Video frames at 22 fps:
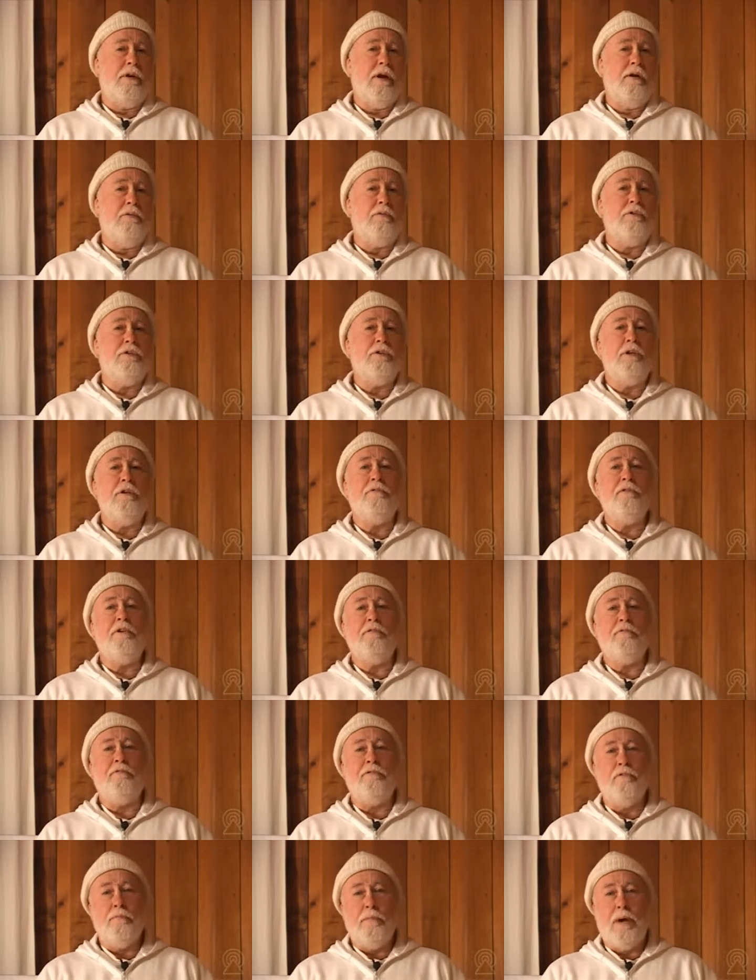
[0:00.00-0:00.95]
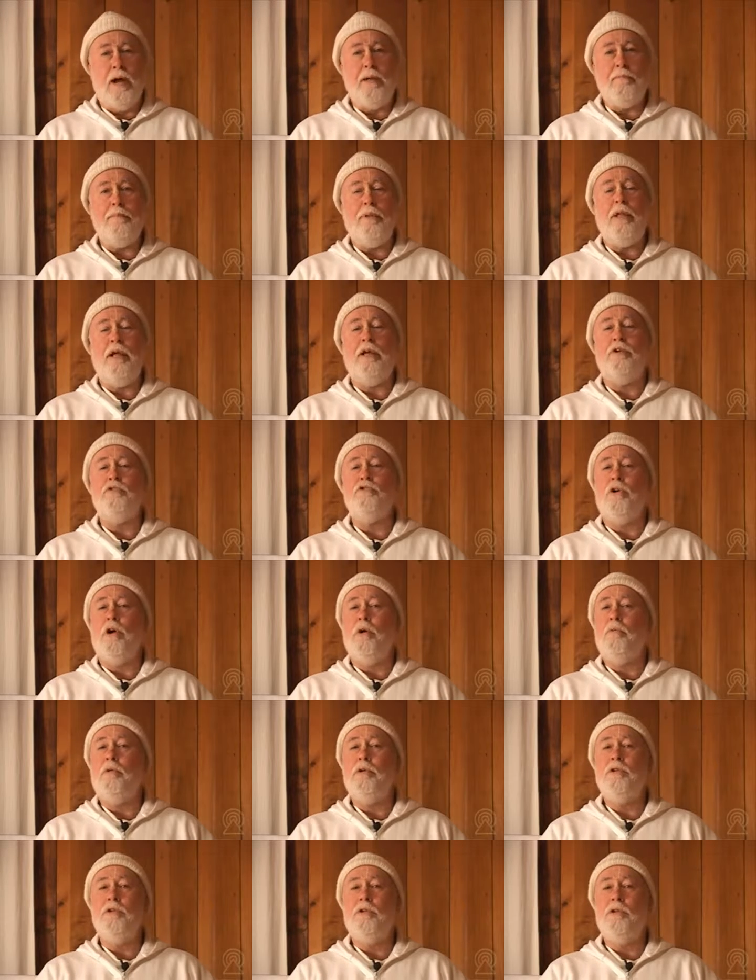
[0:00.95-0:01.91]
I was living for my pleasure. I
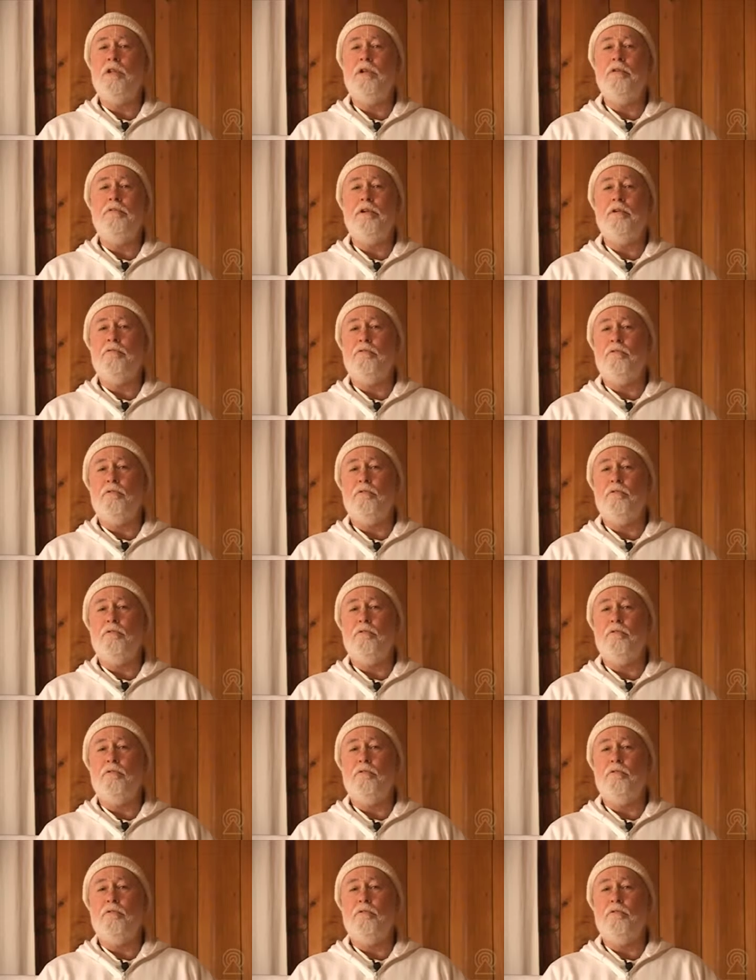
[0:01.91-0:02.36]
wasn't living